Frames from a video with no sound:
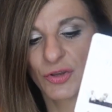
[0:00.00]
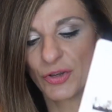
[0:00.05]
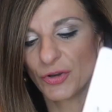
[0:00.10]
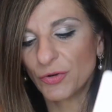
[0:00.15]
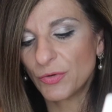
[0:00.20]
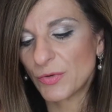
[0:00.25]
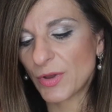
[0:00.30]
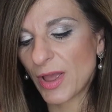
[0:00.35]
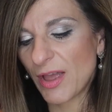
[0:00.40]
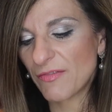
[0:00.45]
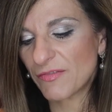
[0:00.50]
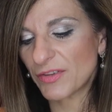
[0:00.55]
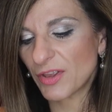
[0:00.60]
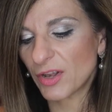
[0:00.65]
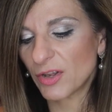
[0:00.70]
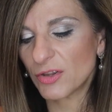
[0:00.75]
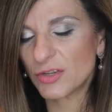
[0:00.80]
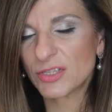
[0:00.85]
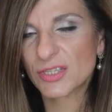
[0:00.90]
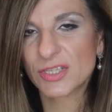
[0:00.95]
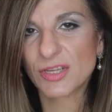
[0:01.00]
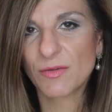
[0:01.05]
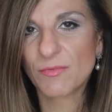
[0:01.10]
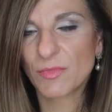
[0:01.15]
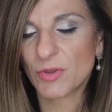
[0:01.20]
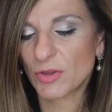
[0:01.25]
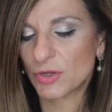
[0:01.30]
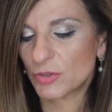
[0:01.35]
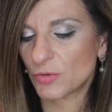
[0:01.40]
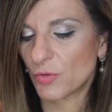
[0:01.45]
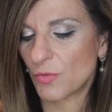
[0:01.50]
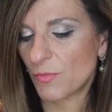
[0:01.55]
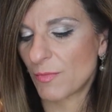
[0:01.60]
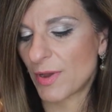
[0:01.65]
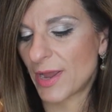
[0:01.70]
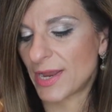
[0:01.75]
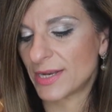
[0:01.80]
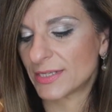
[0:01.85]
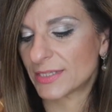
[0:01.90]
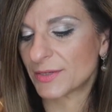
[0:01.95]
you know, if you lose them, you don't
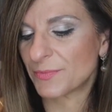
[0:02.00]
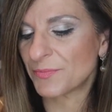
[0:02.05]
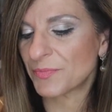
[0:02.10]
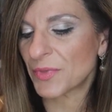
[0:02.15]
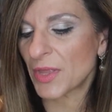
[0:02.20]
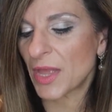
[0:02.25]
mind.